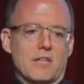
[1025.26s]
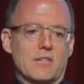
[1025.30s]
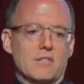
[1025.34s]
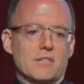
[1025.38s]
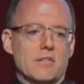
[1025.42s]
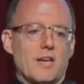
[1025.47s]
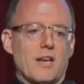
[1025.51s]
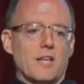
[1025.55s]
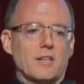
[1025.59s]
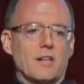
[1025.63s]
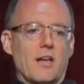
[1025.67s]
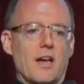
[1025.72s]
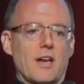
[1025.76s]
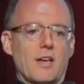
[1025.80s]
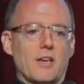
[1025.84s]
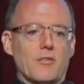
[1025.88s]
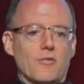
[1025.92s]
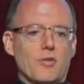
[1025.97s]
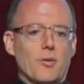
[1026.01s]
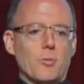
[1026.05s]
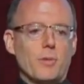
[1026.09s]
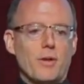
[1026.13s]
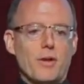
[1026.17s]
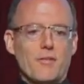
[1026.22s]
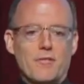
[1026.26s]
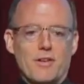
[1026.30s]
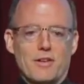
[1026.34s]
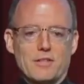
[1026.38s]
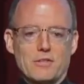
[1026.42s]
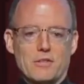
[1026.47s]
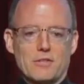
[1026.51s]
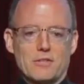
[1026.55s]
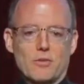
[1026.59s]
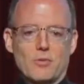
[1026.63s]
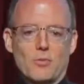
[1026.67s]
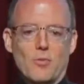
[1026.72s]
the inside lining of your blood
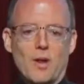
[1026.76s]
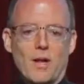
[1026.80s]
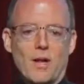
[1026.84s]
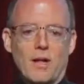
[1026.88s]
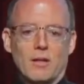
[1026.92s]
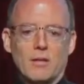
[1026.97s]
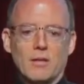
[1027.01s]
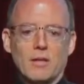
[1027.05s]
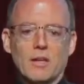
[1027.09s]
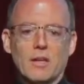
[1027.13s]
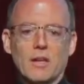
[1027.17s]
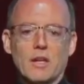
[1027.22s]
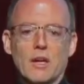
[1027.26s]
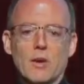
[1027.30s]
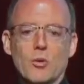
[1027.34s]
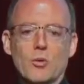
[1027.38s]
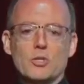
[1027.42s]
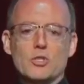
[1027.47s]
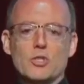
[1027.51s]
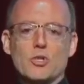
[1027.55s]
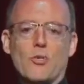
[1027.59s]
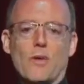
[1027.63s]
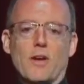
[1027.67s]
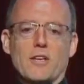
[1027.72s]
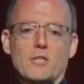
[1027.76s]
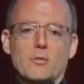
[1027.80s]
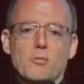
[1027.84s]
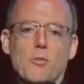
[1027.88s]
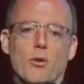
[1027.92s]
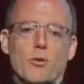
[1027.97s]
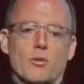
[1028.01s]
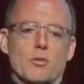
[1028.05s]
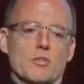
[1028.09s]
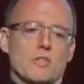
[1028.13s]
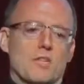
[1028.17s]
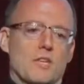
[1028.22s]
vessels as well, which is why
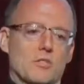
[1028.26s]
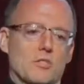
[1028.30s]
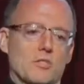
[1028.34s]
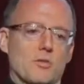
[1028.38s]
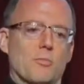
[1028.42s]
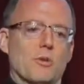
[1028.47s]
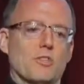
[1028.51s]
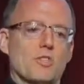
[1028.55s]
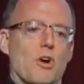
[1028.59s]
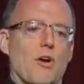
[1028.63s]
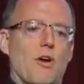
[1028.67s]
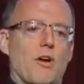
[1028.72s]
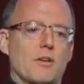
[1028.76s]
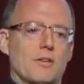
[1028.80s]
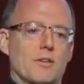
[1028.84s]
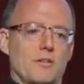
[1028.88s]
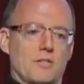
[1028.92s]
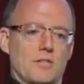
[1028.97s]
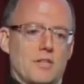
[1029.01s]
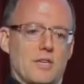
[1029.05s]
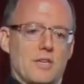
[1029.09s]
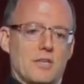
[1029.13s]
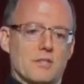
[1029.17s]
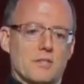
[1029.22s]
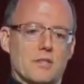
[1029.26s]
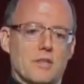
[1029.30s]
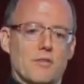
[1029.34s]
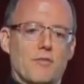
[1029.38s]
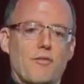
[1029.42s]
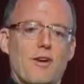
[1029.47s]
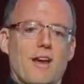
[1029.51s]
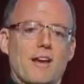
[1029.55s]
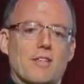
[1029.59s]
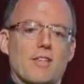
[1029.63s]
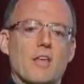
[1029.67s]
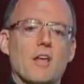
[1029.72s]
smokers get so much heart disease. In
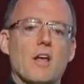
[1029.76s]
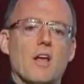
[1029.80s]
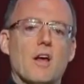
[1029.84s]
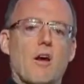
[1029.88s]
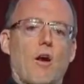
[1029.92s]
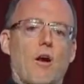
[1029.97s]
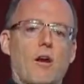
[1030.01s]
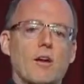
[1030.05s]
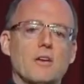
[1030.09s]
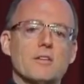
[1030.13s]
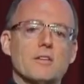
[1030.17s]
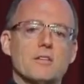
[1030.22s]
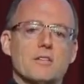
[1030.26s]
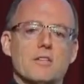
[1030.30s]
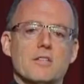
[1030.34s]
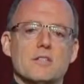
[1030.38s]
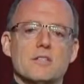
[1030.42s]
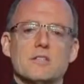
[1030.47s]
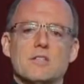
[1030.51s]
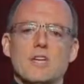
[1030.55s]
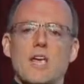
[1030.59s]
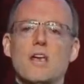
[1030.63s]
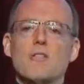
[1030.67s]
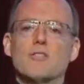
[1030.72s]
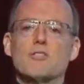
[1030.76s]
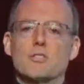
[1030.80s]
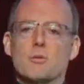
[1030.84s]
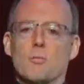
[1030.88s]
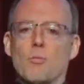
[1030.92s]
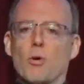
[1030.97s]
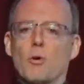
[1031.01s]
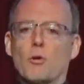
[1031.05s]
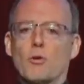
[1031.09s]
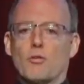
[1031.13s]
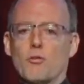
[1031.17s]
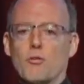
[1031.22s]
fact, heart disease saves
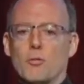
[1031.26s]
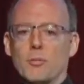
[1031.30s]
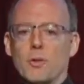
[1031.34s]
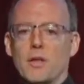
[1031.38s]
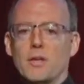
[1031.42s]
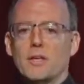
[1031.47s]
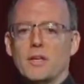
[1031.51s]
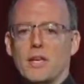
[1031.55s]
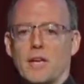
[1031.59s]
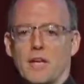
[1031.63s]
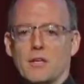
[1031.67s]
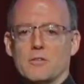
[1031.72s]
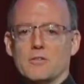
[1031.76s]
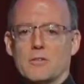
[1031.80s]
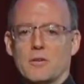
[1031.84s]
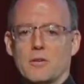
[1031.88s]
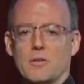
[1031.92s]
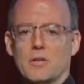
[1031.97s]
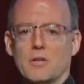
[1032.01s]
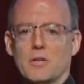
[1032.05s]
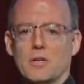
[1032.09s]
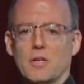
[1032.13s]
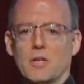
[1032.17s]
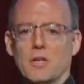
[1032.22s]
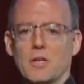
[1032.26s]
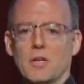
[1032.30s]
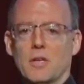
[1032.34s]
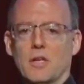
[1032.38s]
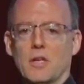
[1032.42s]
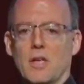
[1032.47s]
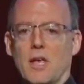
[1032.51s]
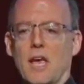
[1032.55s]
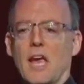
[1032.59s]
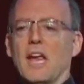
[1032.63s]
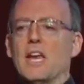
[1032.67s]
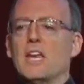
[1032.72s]
smoker from lung cancer.
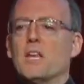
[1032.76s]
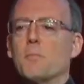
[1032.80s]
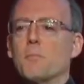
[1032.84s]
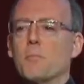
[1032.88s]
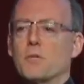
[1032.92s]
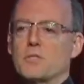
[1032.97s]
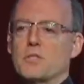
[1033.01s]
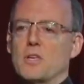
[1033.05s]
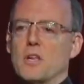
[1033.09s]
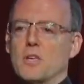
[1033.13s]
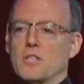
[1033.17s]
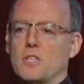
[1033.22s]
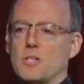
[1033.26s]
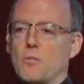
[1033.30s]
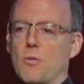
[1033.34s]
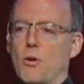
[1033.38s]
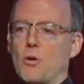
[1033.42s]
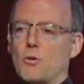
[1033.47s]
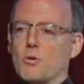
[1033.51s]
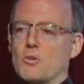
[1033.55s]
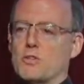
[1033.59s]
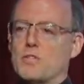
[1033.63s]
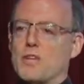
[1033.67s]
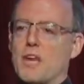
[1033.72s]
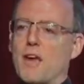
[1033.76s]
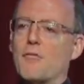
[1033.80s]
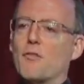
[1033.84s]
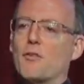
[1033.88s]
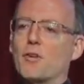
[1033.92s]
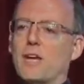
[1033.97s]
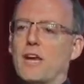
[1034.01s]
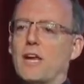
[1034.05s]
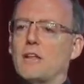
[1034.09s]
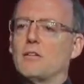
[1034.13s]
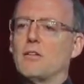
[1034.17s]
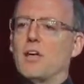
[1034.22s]
80% of smokers
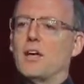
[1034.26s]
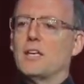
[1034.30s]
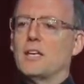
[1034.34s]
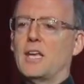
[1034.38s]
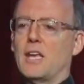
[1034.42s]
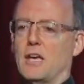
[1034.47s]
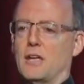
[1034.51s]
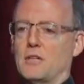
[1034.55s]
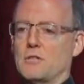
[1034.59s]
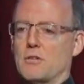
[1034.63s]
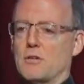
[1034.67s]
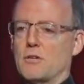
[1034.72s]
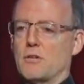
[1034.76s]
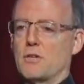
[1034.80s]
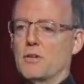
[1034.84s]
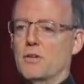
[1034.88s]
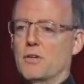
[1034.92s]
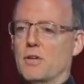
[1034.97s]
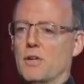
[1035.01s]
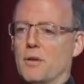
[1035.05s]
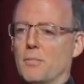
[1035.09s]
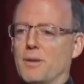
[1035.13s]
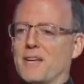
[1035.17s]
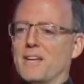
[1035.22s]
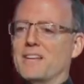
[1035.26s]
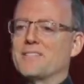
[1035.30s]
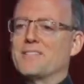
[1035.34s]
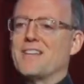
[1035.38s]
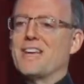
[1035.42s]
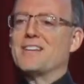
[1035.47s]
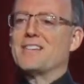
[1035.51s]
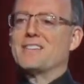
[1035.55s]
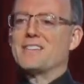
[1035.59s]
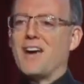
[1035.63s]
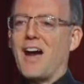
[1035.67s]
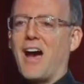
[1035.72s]
never get lung cancer because
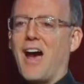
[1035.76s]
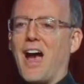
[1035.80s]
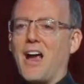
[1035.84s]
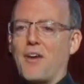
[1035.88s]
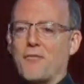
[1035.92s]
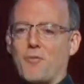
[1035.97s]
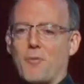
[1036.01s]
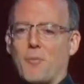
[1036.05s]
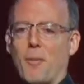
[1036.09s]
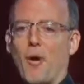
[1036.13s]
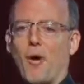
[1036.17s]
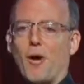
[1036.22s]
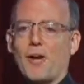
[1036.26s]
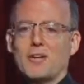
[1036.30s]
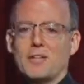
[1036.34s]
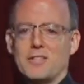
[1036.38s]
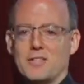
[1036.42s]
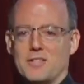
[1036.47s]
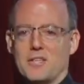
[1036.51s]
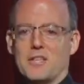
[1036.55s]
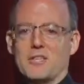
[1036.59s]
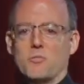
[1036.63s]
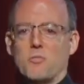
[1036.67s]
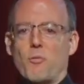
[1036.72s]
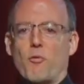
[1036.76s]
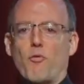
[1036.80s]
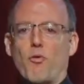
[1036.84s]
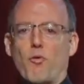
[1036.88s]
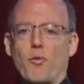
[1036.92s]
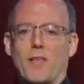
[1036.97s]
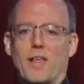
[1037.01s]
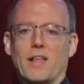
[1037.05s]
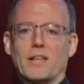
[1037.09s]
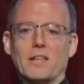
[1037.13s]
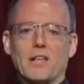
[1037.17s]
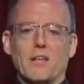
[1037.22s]
they die from heart disease
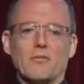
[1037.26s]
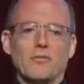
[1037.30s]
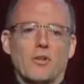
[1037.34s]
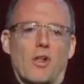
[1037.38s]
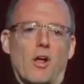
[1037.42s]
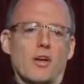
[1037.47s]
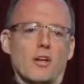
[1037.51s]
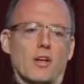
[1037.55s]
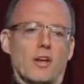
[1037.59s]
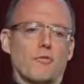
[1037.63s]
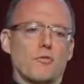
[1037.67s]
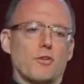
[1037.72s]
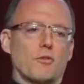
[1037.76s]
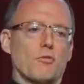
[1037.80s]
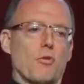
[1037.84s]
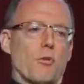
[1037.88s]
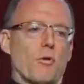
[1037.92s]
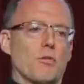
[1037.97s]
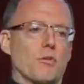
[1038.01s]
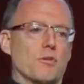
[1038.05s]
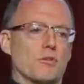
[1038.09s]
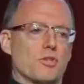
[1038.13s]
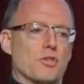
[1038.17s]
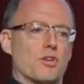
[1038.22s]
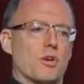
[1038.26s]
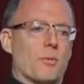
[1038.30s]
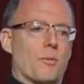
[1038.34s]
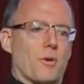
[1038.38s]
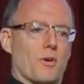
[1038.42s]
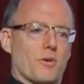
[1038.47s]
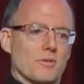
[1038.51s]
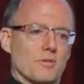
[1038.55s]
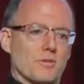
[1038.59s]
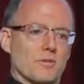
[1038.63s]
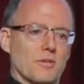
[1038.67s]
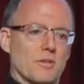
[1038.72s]
before they live long enough to grow their
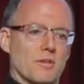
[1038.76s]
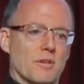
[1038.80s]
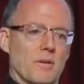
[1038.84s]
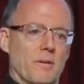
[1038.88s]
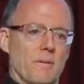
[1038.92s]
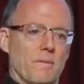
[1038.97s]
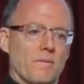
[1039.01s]
tumors.